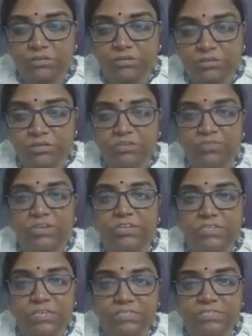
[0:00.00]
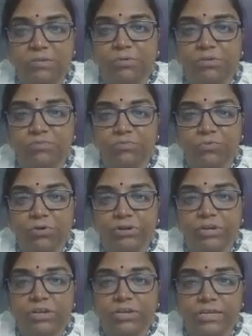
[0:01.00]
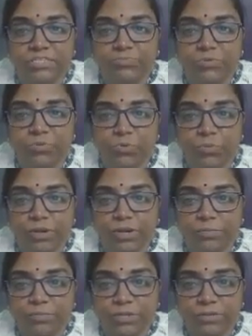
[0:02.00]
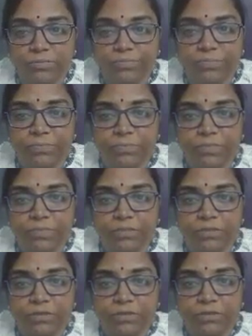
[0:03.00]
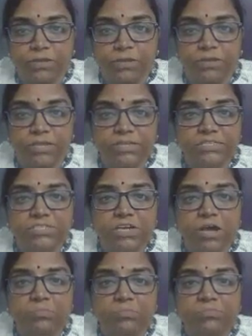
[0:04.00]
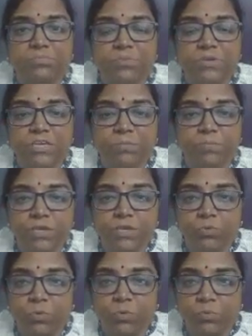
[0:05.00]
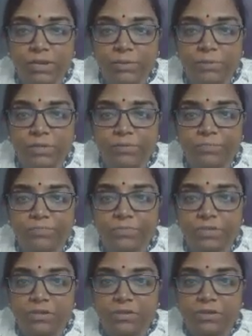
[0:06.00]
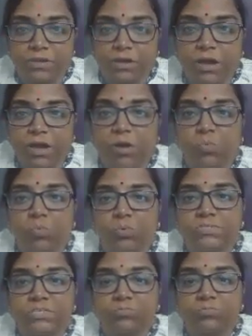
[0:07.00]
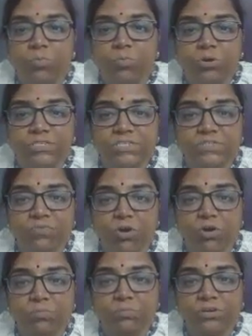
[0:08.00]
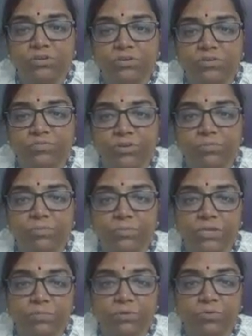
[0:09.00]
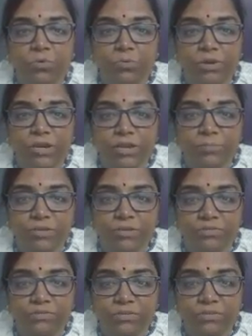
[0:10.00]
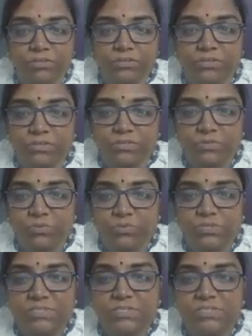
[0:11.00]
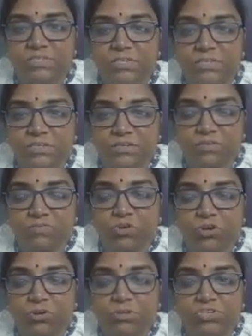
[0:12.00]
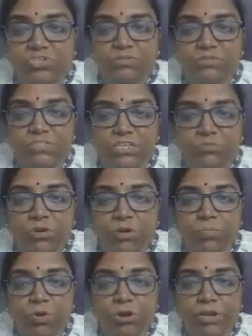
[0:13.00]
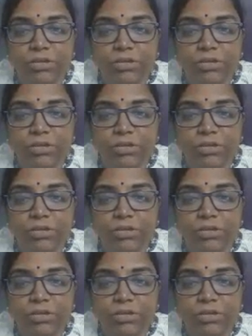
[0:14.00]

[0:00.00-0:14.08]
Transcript: given as an example for SP overlapping. Next comes the PP overlapping. How a sigma bond is formed from the PP overlapping. So this is the formation of sigma bond